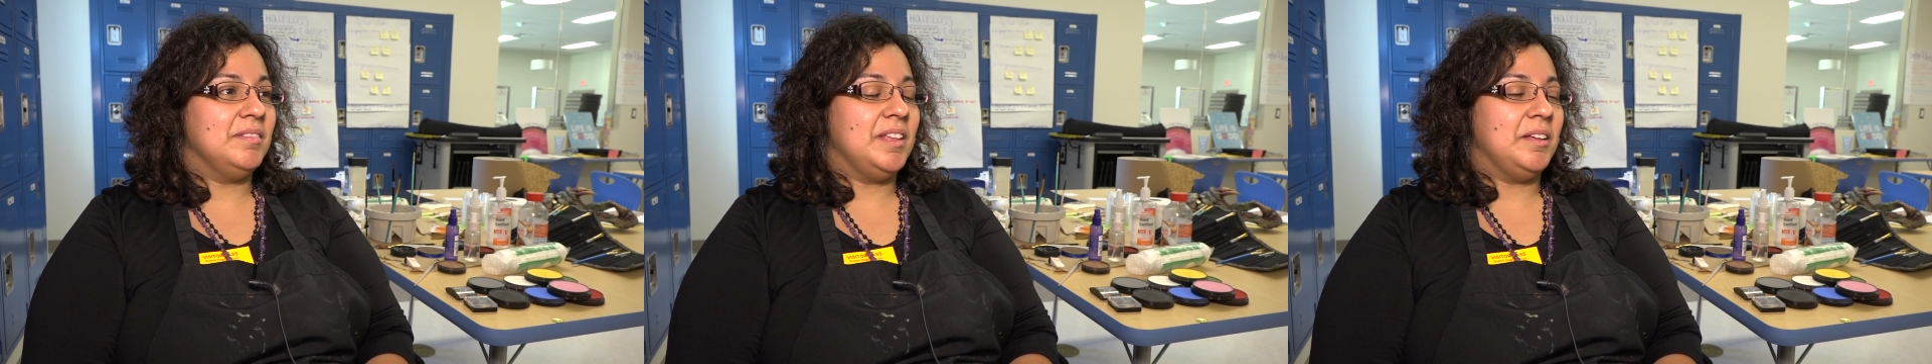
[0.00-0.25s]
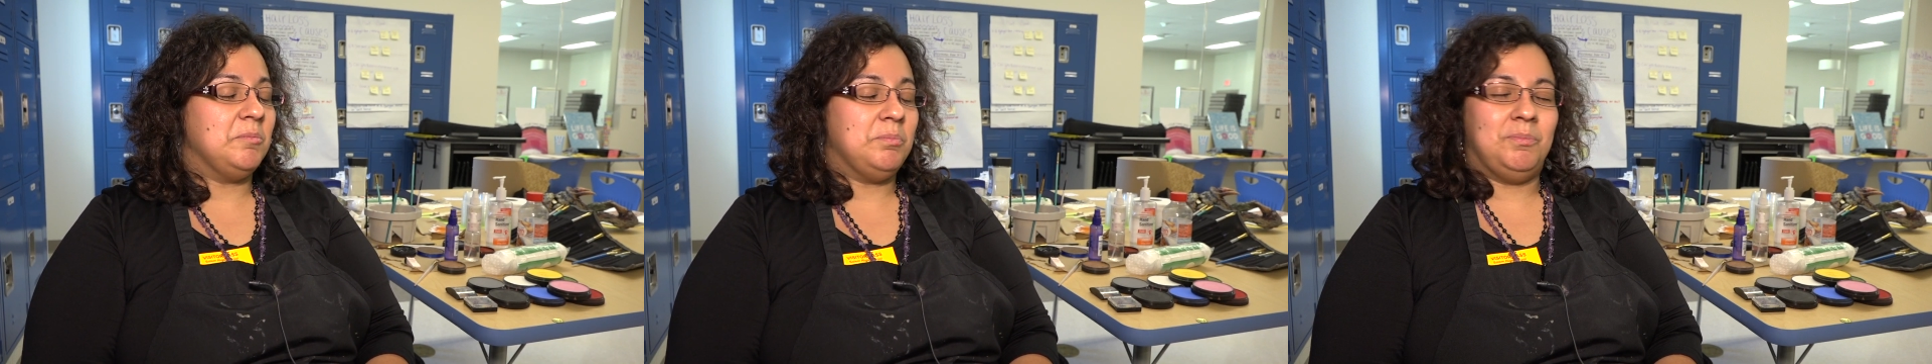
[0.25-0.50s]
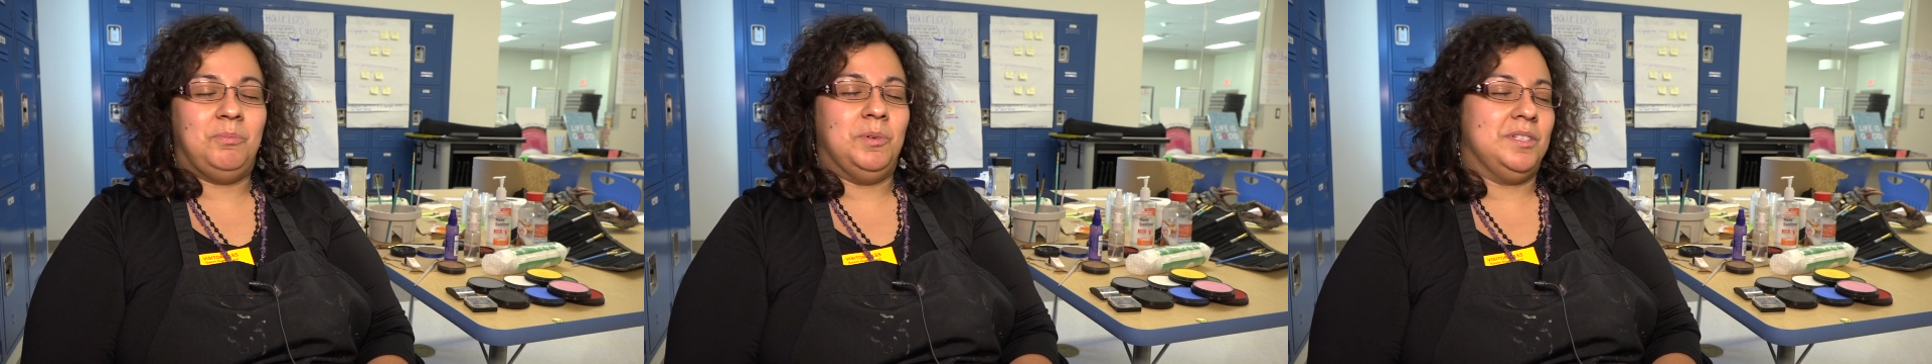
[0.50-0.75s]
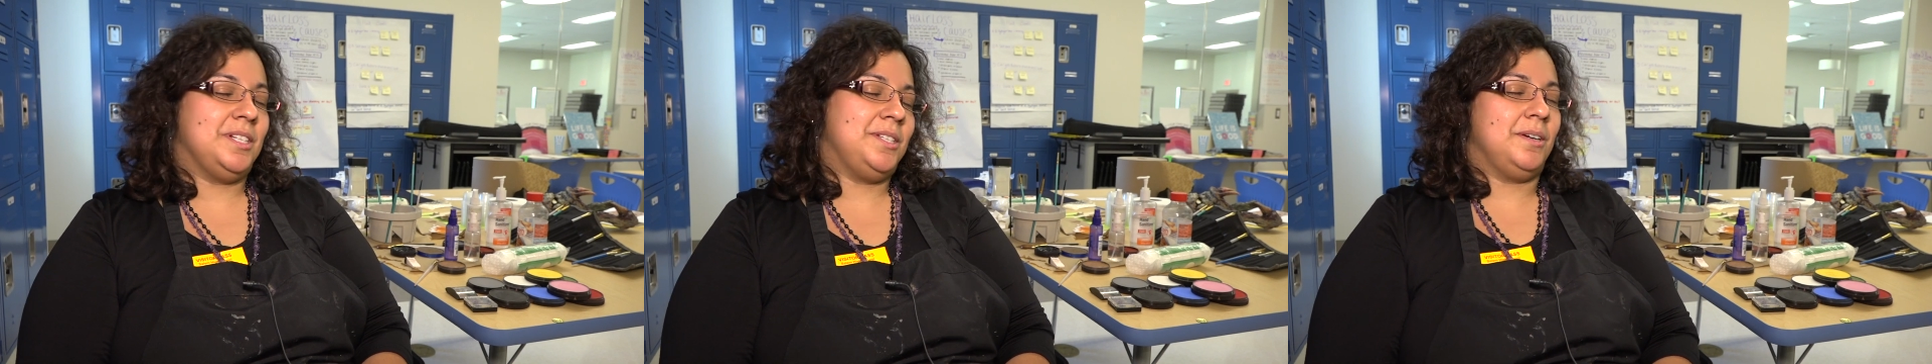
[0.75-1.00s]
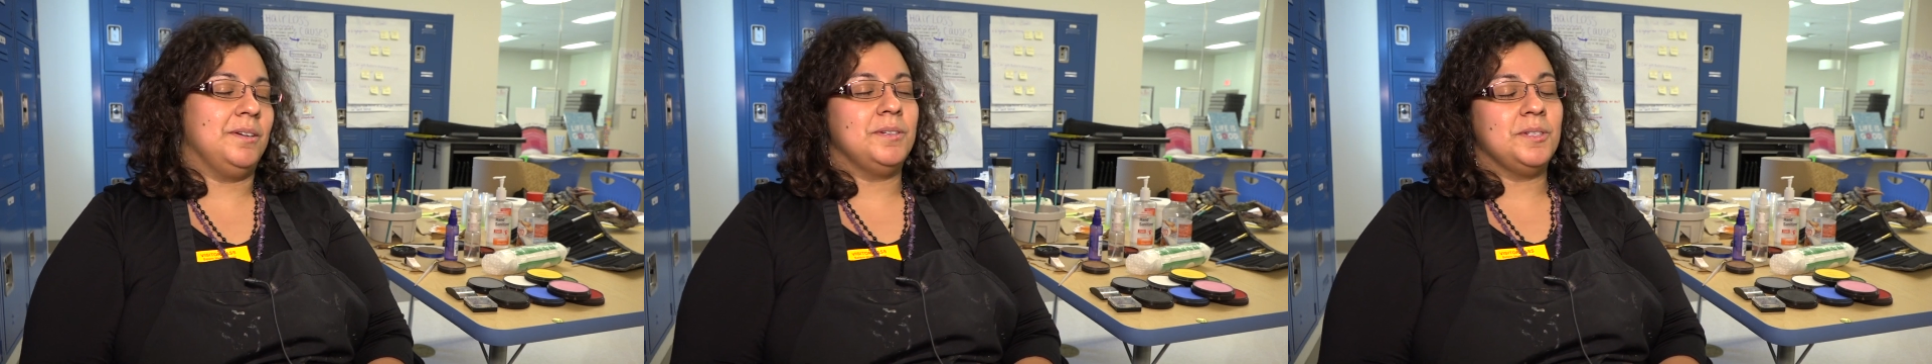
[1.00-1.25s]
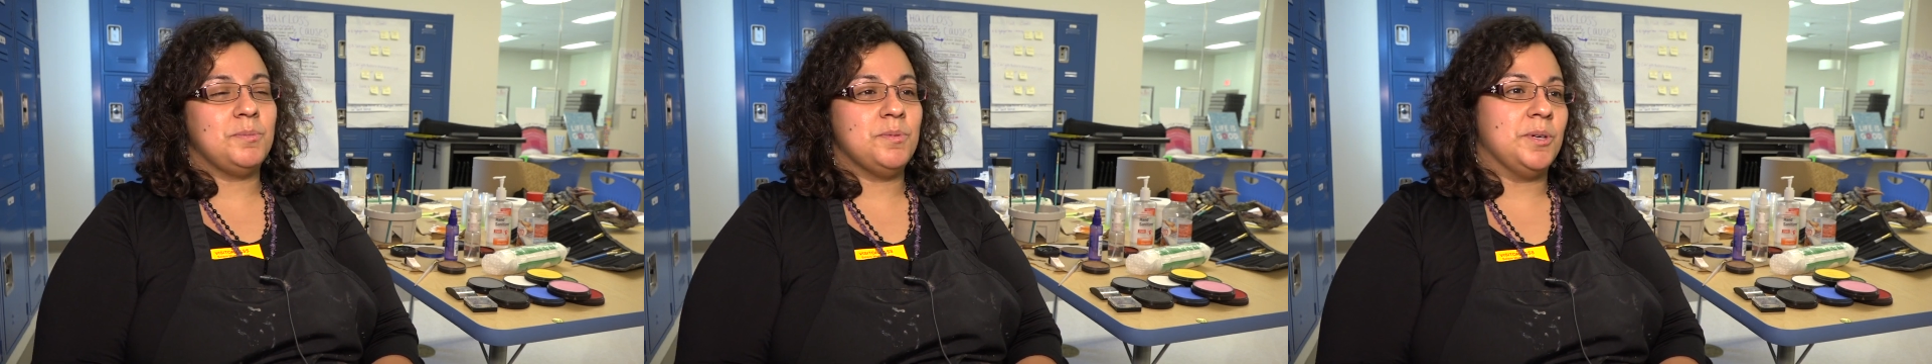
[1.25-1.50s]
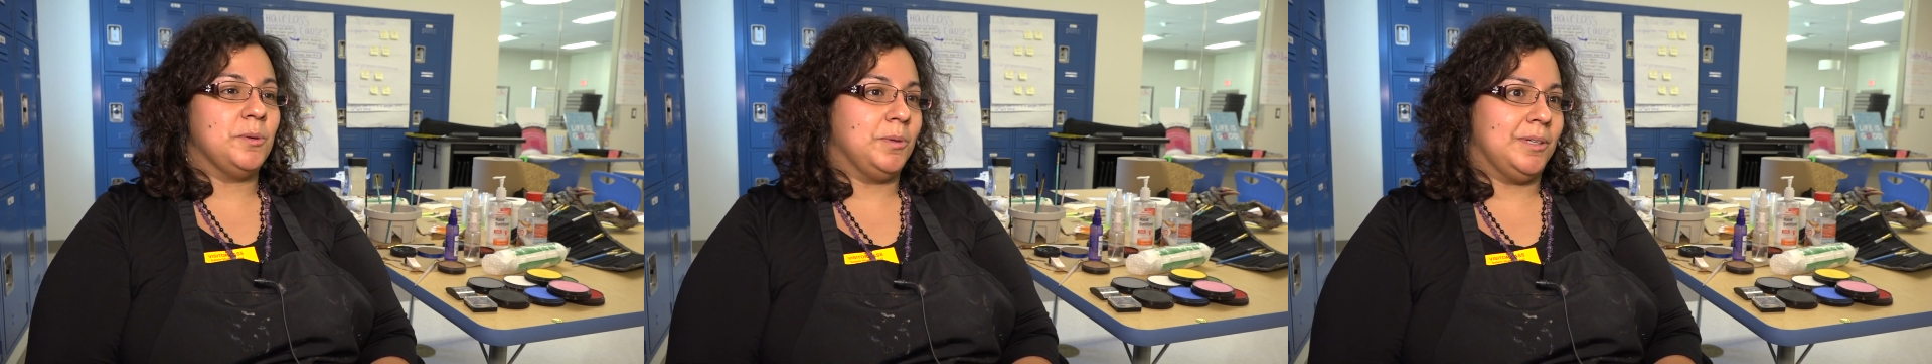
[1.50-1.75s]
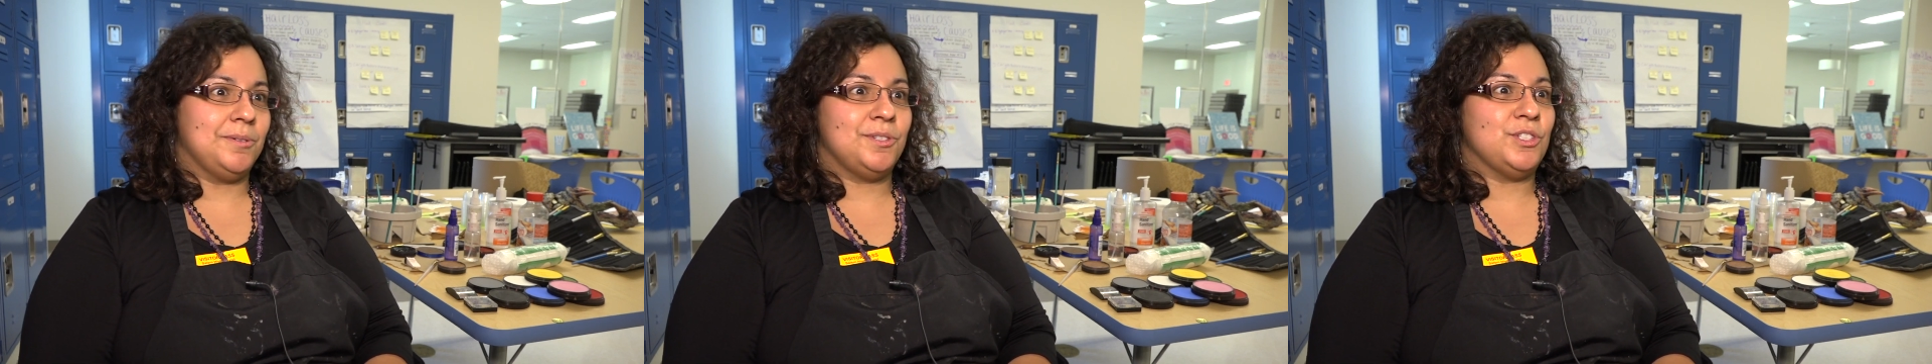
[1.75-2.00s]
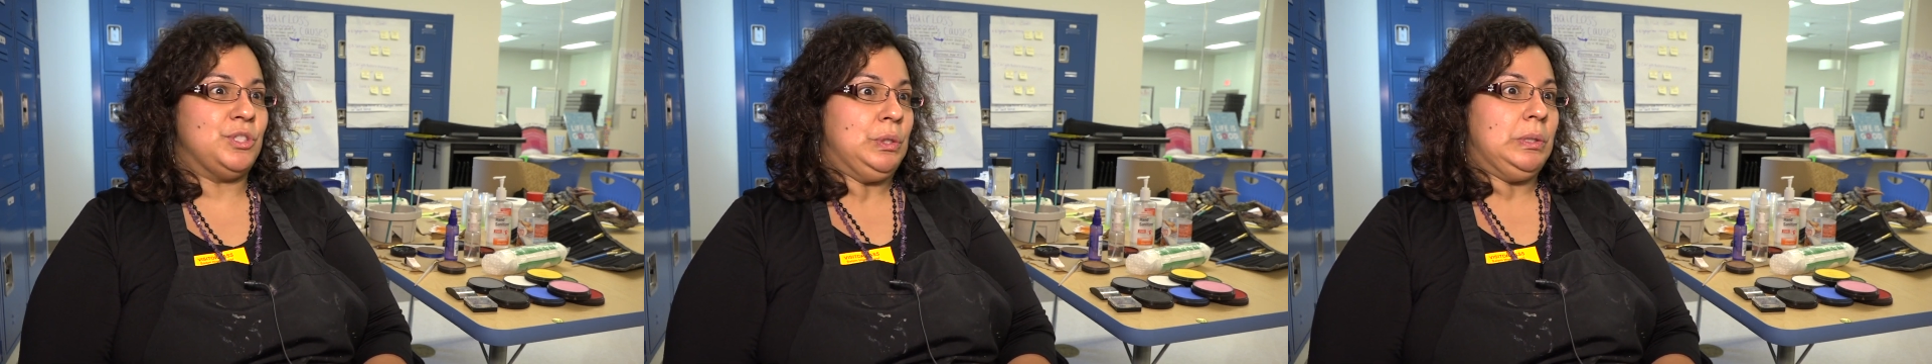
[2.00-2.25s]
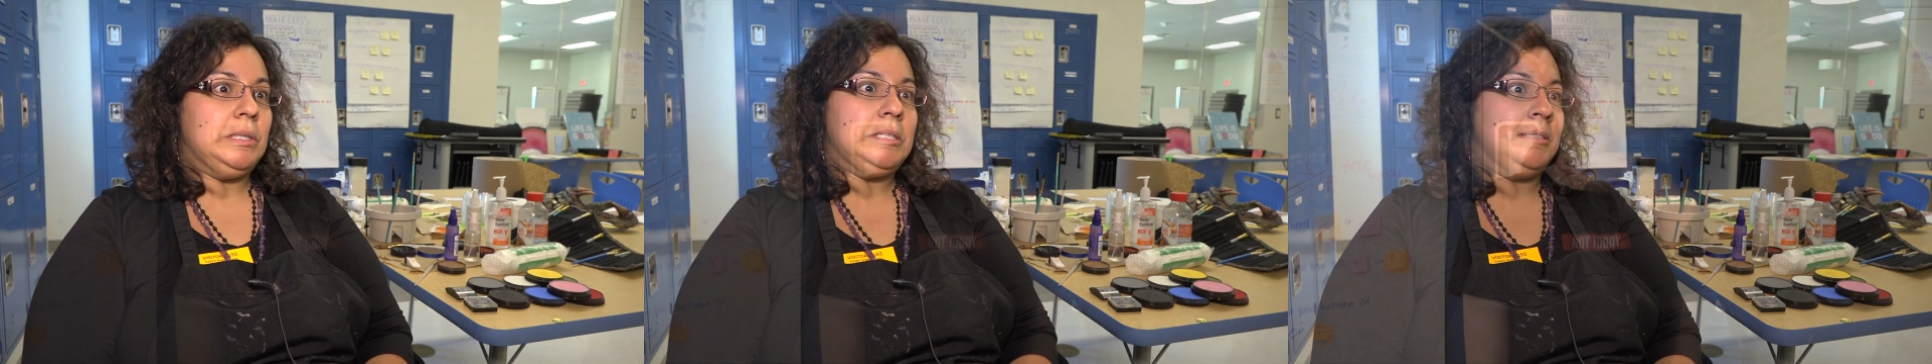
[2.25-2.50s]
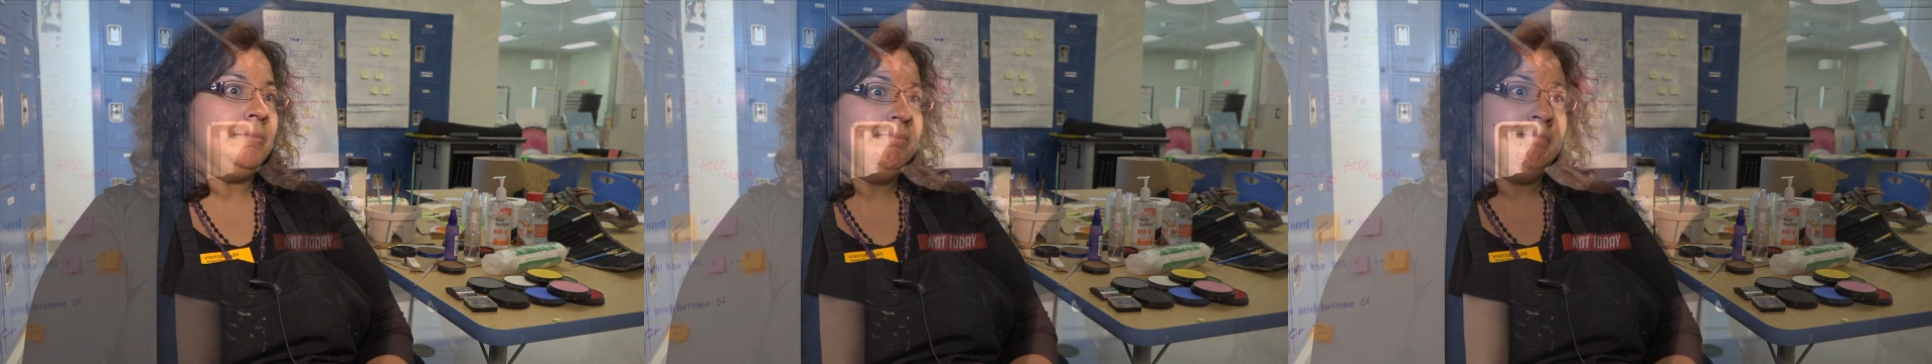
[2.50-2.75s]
then once I started at Spooky World, I was just hooked.